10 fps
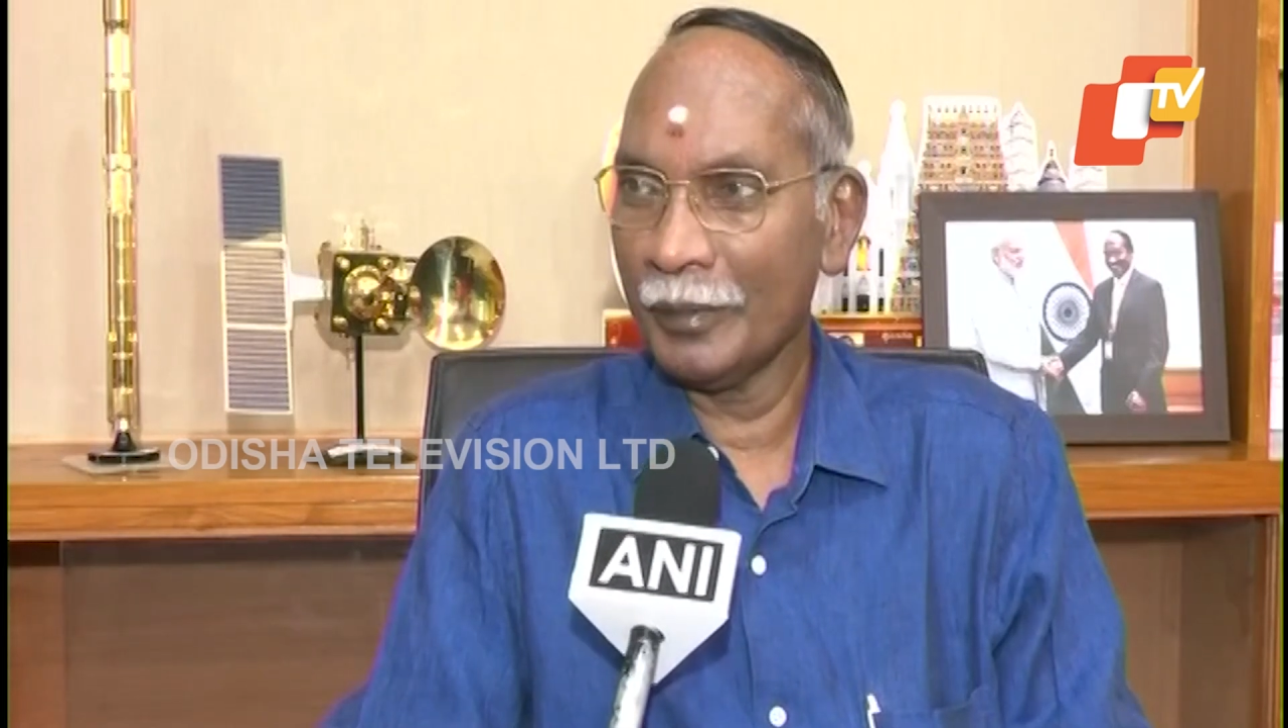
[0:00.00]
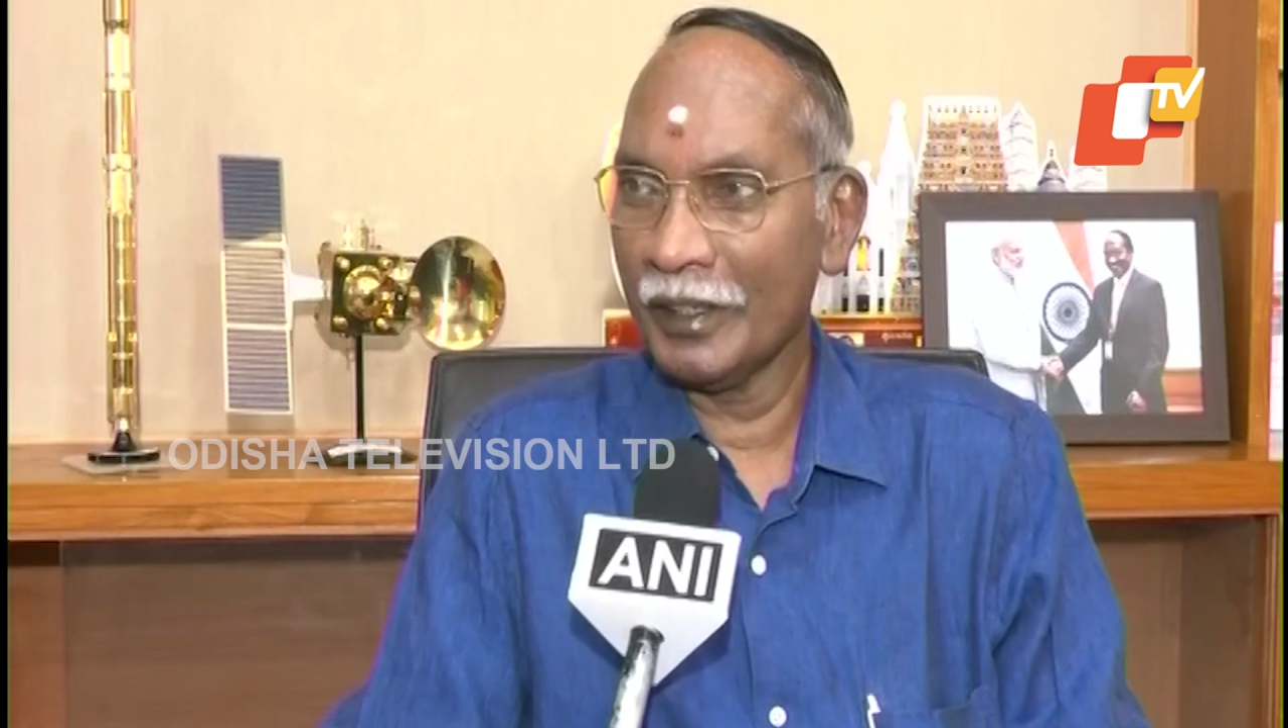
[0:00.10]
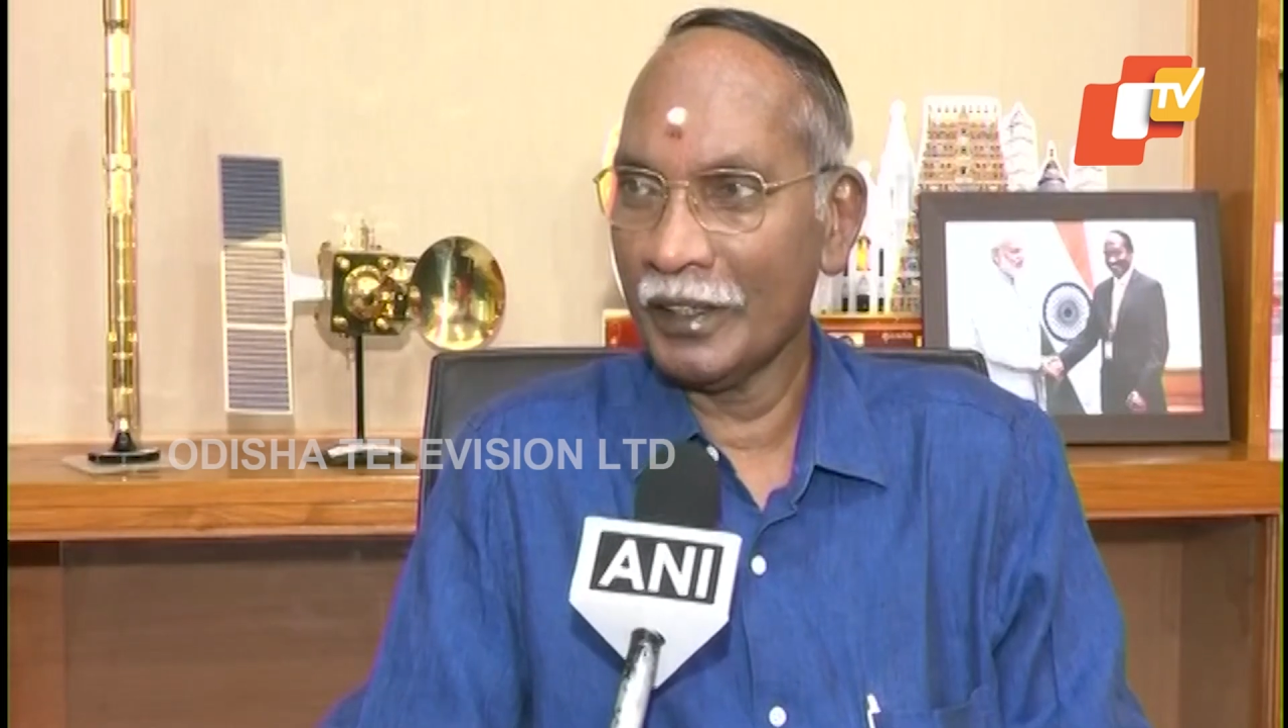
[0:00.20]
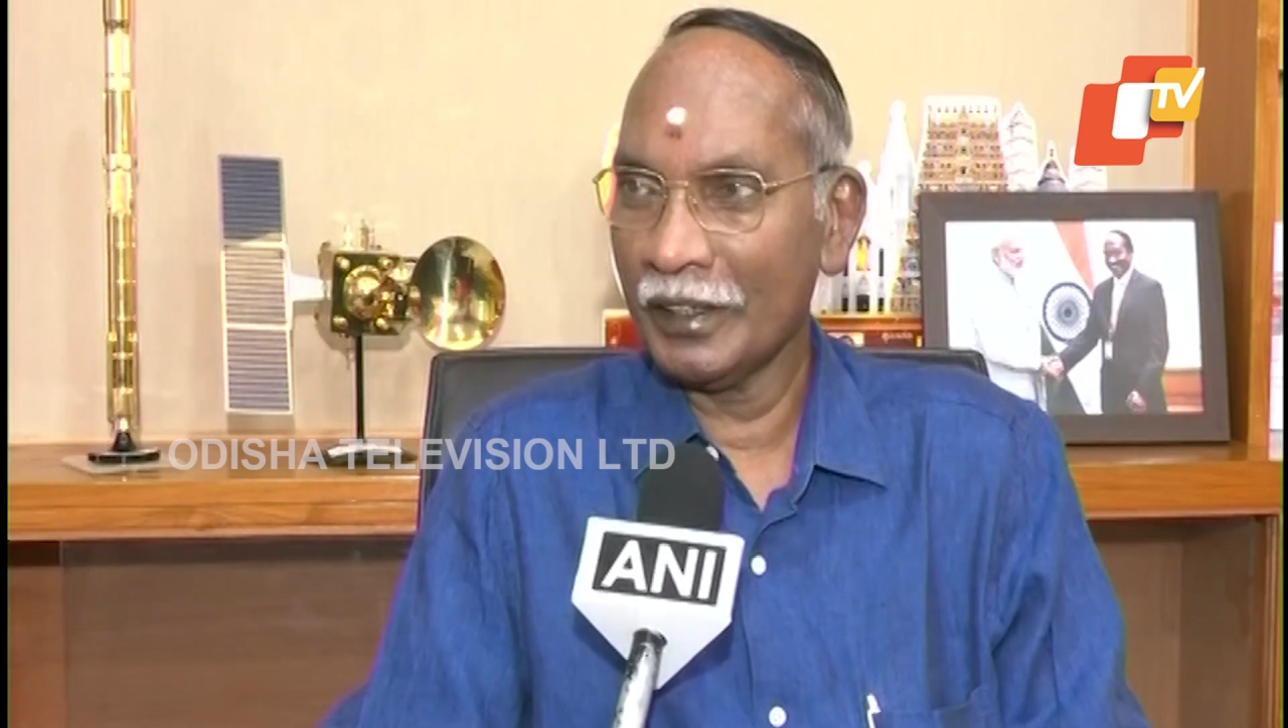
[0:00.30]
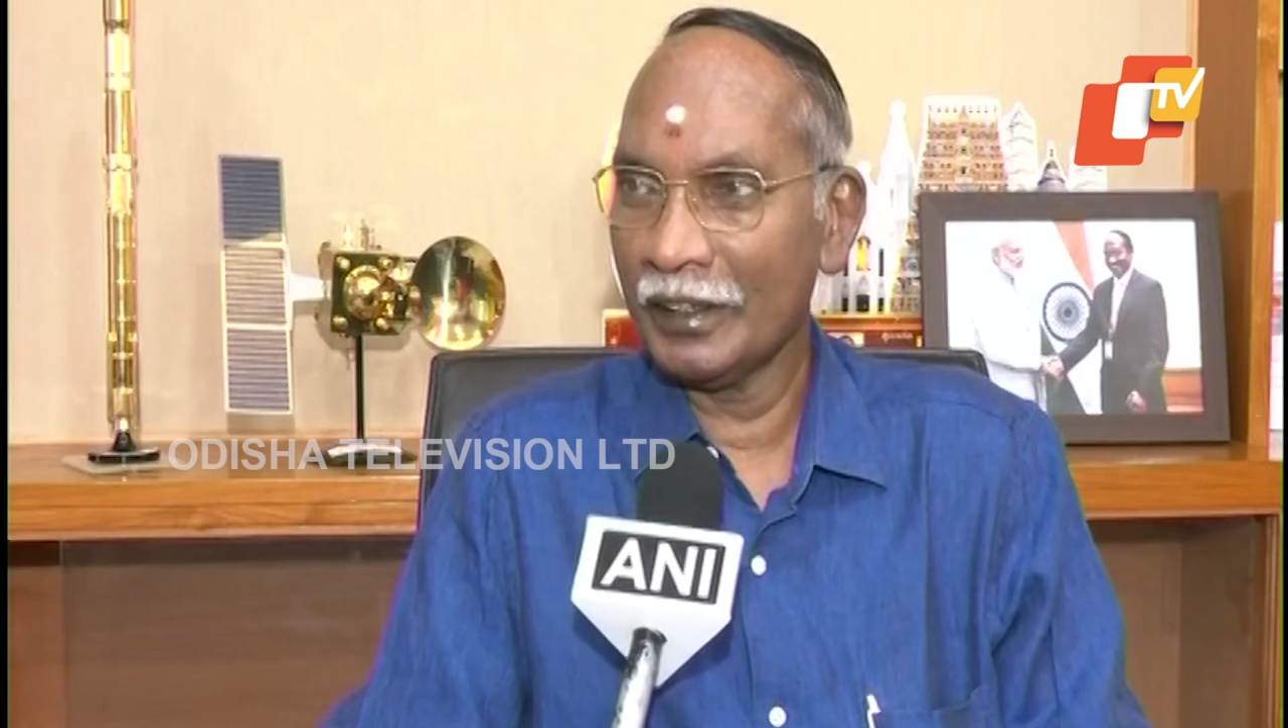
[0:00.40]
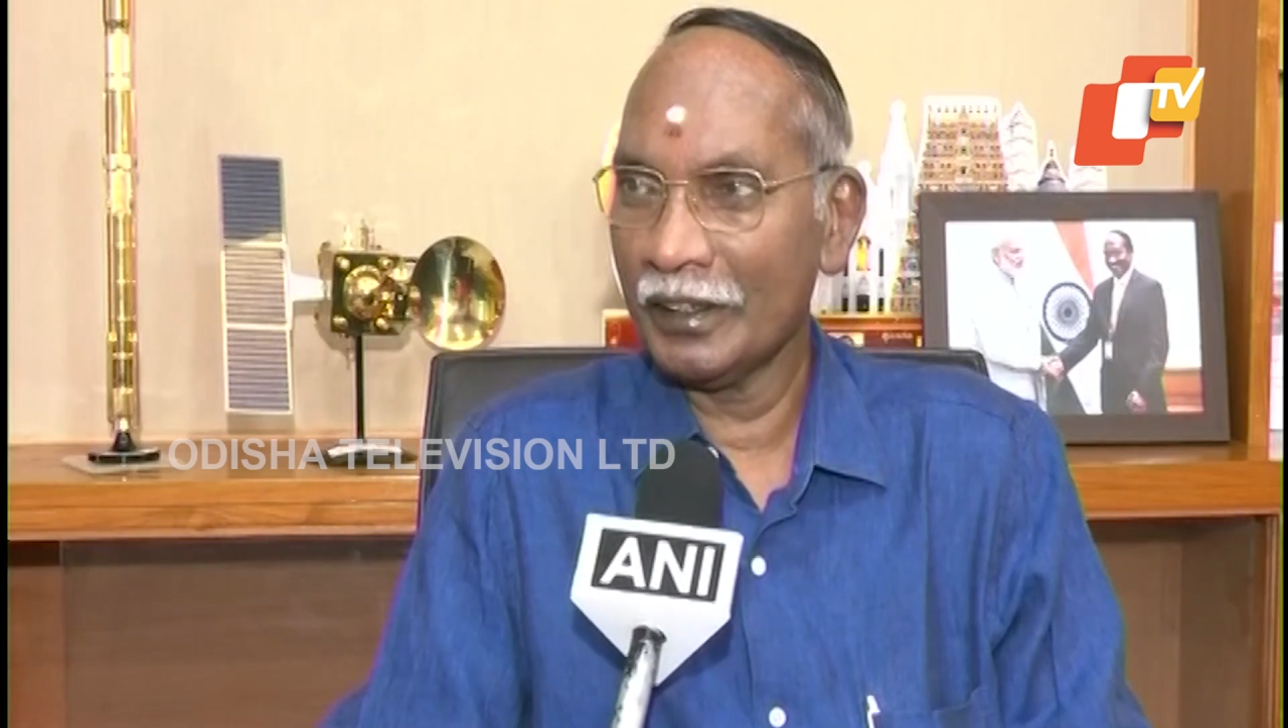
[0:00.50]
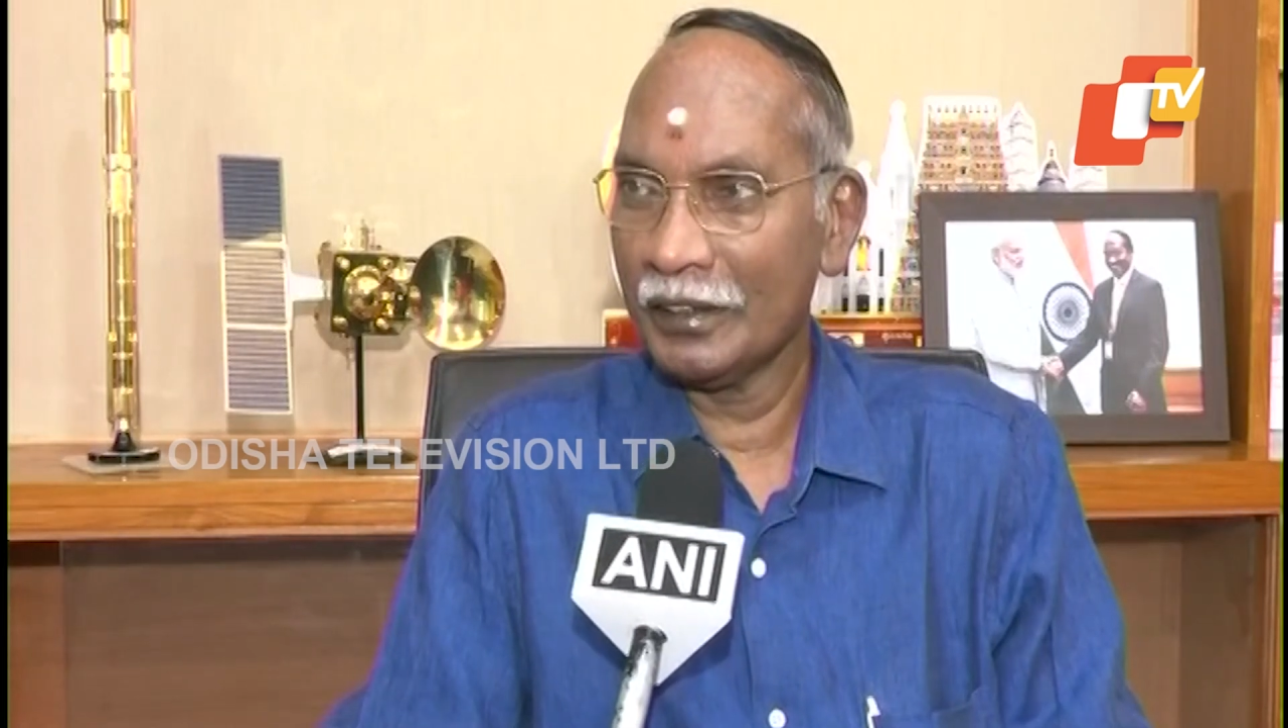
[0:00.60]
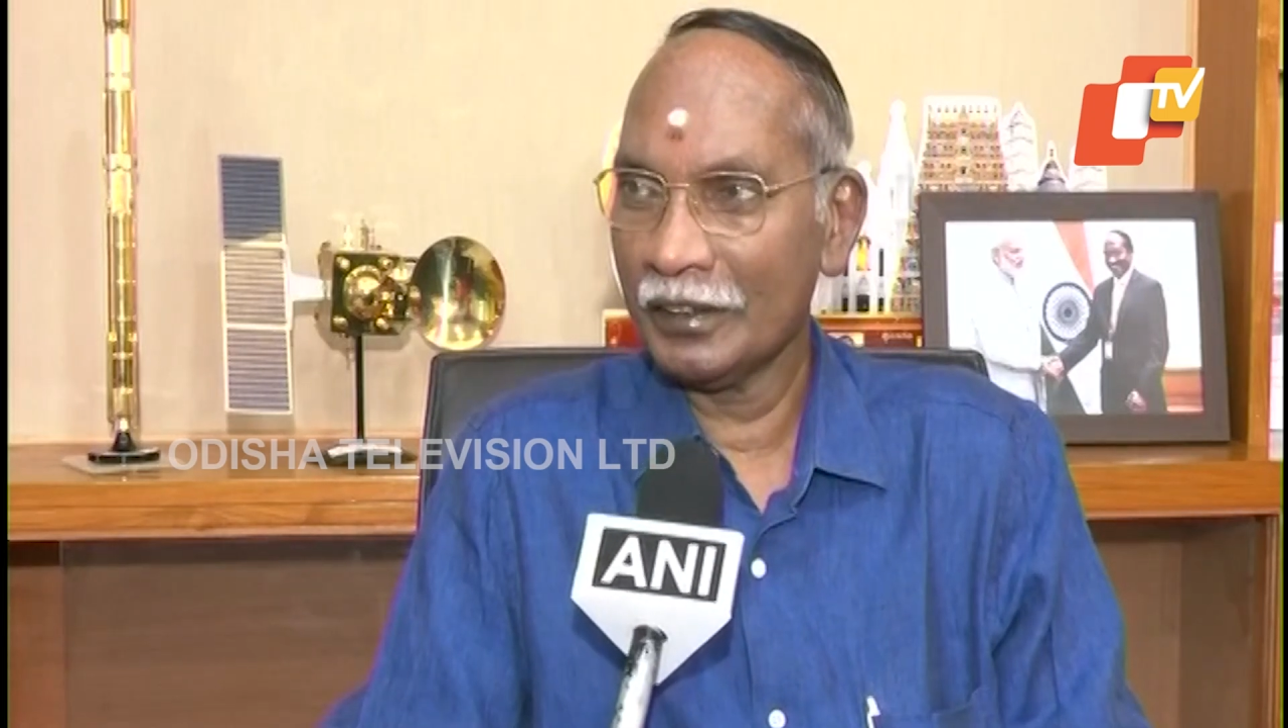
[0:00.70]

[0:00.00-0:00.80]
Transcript: been